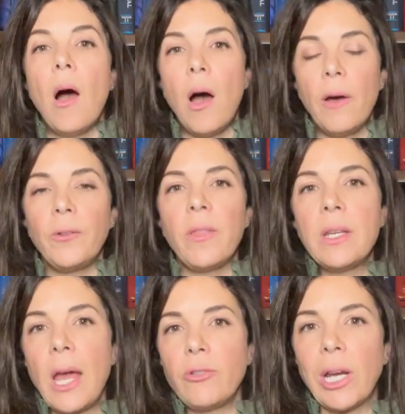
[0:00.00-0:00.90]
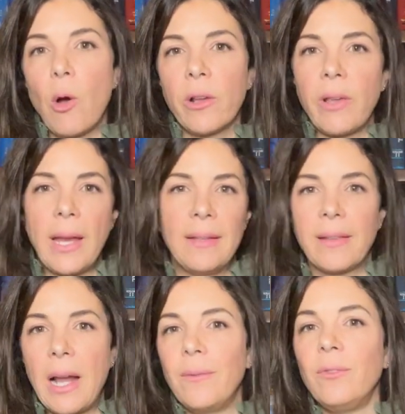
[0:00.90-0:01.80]
After the nitric oxide
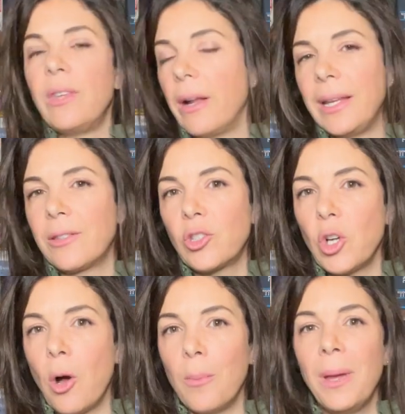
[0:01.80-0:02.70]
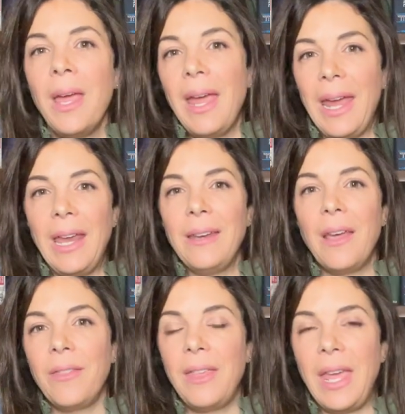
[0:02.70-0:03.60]
has kind of done its job
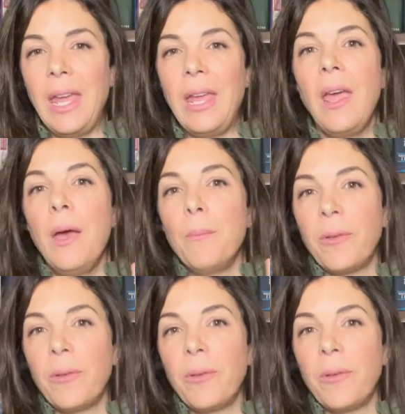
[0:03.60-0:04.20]
in the